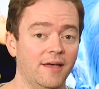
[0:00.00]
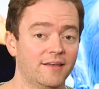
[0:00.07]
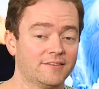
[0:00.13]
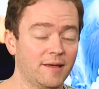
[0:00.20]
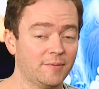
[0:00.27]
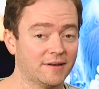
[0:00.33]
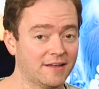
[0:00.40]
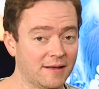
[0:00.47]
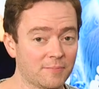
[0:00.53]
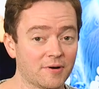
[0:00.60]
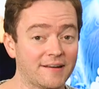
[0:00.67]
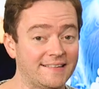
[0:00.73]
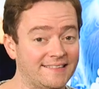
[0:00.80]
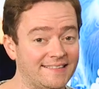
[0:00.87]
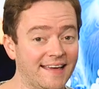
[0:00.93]
Simon
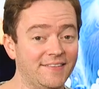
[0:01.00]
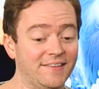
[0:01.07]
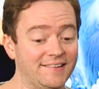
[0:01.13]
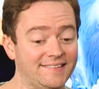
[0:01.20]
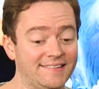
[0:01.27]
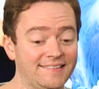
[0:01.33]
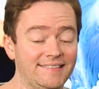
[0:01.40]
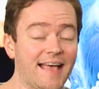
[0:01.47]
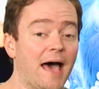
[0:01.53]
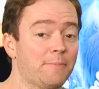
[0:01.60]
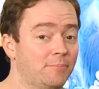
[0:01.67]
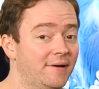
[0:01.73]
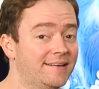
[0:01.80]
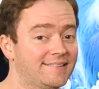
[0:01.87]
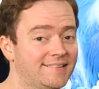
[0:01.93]
Kinberg has said that she's not
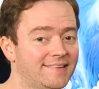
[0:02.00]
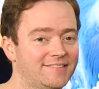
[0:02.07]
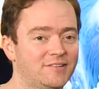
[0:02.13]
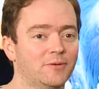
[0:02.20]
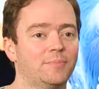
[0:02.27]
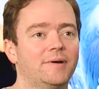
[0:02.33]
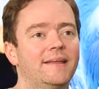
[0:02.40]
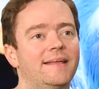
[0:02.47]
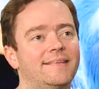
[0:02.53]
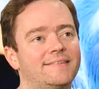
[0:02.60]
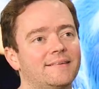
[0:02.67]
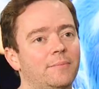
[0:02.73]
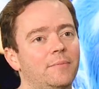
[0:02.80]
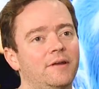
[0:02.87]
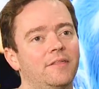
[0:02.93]
playing Sinister, but it's
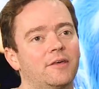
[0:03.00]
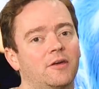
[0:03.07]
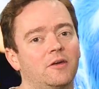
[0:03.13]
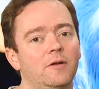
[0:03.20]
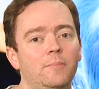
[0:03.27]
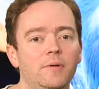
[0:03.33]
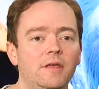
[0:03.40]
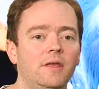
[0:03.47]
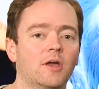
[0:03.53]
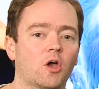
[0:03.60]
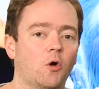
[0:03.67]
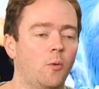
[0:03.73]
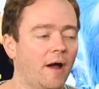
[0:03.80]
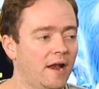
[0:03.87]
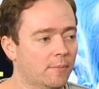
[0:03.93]
somebody that could be
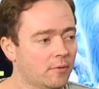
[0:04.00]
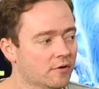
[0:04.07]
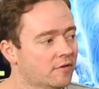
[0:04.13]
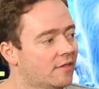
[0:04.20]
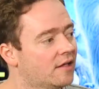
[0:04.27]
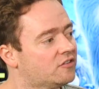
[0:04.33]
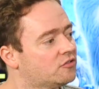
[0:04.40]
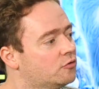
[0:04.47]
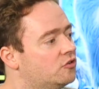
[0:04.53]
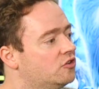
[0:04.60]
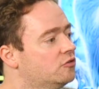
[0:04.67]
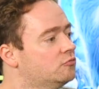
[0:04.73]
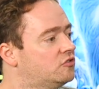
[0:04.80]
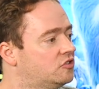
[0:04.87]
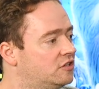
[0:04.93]
equatable to that. So do
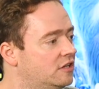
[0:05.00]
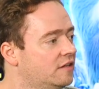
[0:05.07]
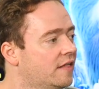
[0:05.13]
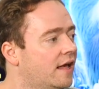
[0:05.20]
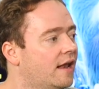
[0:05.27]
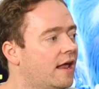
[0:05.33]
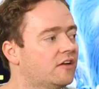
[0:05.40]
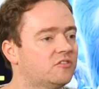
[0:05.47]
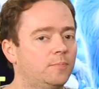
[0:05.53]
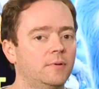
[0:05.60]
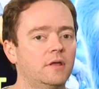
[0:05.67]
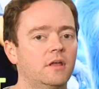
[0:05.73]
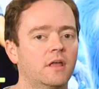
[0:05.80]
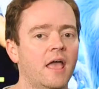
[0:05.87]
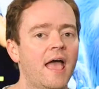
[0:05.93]
you see that as
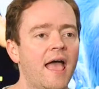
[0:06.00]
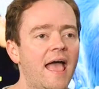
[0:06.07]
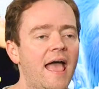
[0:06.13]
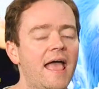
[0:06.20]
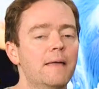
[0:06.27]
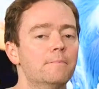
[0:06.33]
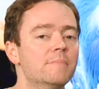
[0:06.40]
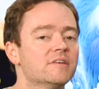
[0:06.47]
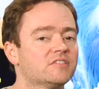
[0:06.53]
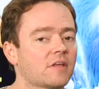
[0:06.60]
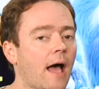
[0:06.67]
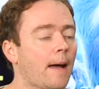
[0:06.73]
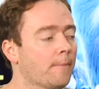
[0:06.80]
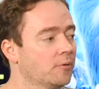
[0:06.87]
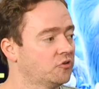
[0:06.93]
being a missed
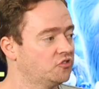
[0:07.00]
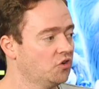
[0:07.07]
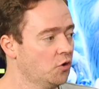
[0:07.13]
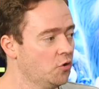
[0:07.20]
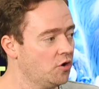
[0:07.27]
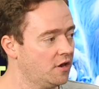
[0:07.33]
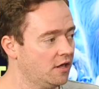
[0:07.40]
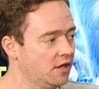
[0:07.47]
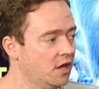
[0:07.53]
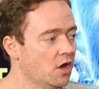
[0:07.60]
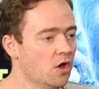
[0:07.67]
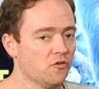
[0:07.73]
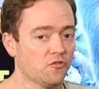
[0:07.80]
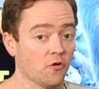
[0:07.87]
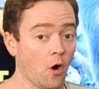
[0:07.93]
opportunity
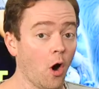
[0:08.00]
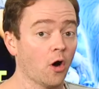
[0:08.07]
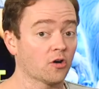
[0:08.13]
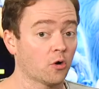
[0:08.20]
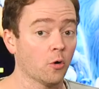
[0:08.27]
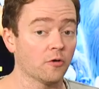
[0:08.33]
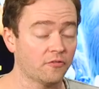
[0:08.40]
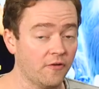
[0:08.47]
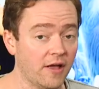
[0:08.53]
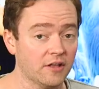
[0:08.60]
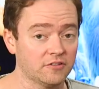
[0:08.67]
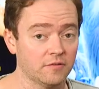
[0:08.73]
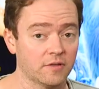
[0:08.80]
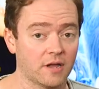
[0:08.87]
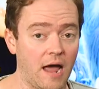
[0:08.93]
for hardcore fans
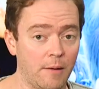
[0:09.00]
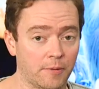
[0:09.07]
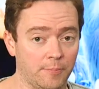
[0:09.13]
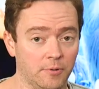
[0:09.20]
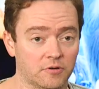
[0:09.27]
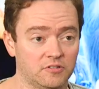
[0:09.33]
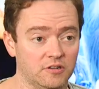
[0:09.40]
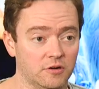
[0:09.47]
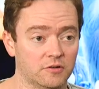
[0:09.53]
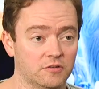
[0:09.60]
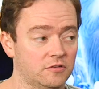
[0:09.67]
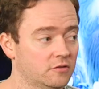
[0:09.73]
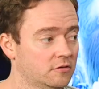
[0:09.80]
fans of the comic book series.